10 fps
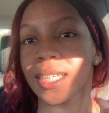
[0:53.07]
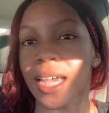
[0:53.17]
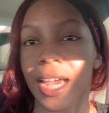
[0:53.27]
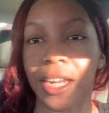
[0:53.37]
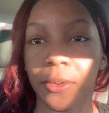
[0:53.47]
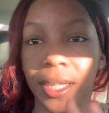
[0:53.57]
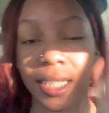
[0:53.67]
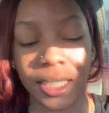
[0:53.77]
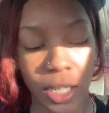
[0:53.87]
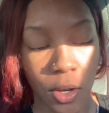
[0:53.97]
Anyway,
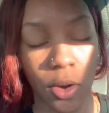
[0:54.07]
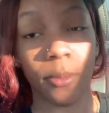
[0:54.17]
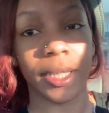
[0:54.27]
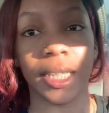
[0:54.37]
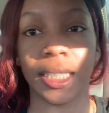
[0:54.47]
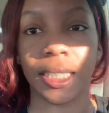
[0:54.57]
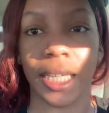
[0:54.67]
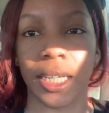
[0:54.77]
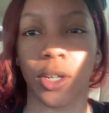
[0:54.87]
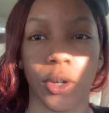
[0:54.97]
let's get home and let's
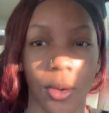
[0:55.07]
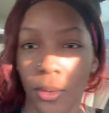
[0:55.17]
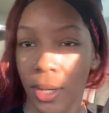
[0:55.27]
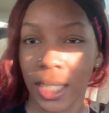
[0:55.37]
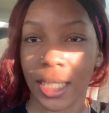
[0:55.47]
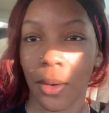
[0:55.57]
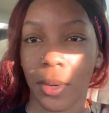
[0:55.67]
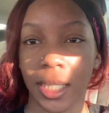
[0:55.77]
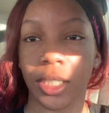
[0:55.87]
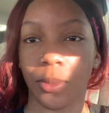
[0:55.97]
get going because I
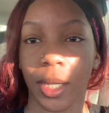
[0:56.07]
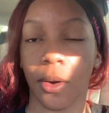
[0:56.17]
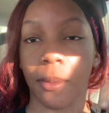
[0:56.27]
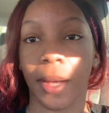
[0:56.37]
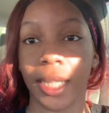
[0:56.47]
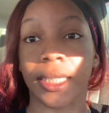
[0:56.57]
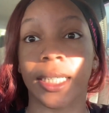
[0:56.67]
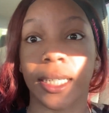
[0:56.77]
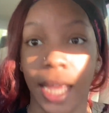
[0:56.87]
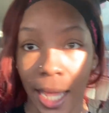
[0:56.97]
want this wig on by
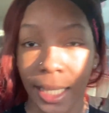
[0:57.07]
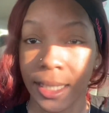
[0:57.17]
tonight.